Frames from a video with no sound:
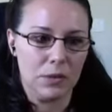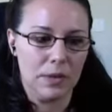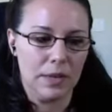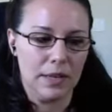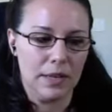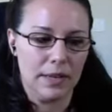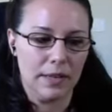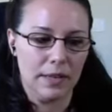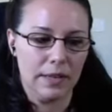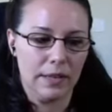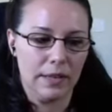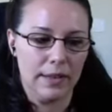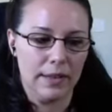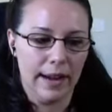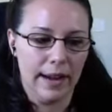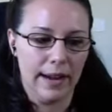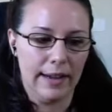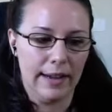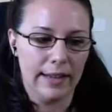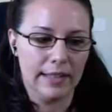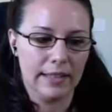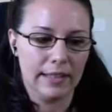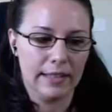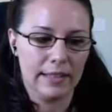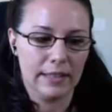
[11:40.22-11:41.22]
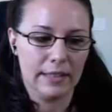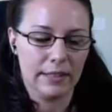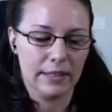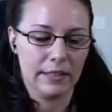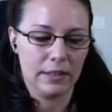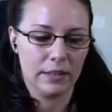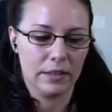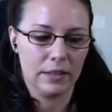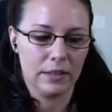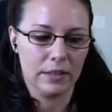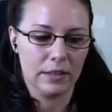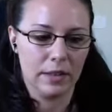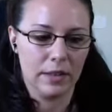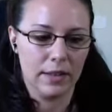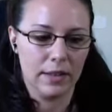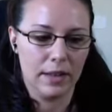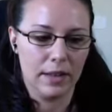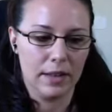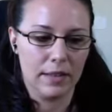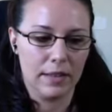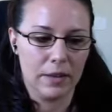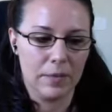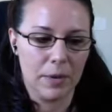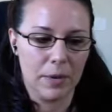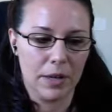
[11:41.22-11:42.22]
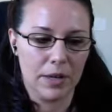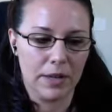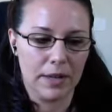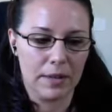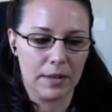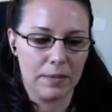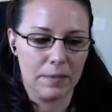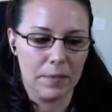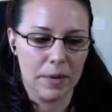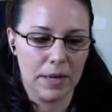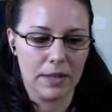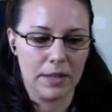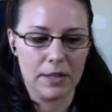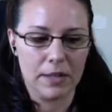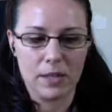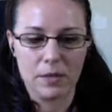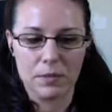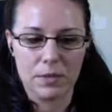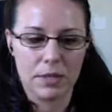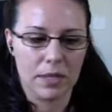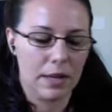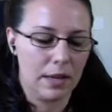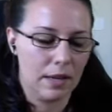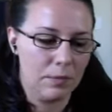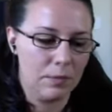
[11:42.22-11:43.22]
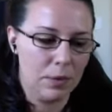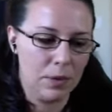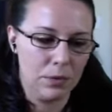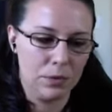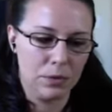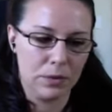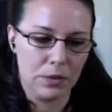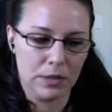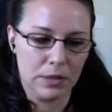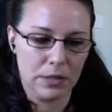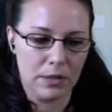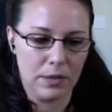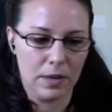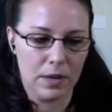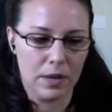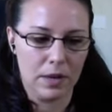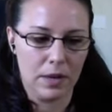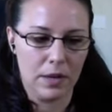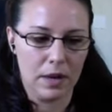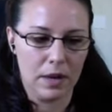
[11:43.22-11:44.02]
in that. I think market mechanisms can be really